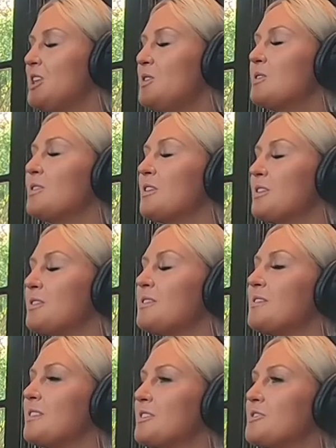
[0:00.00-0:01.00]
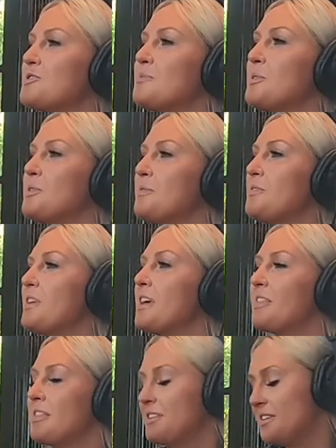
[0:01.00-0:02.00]
You can learn the signature moves
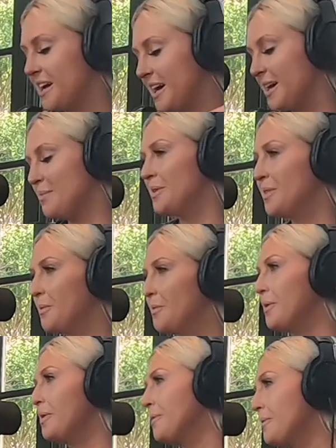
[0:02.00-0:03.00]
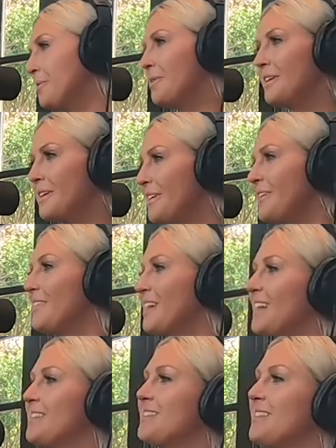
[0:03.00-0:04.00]
like the dab and the whoa and all
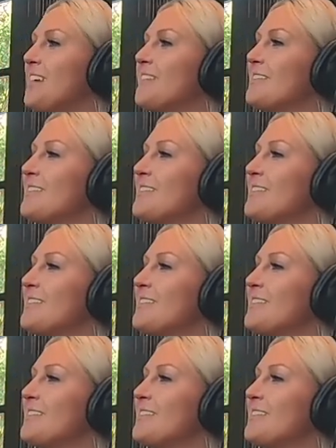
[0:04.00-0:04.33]
that stuff.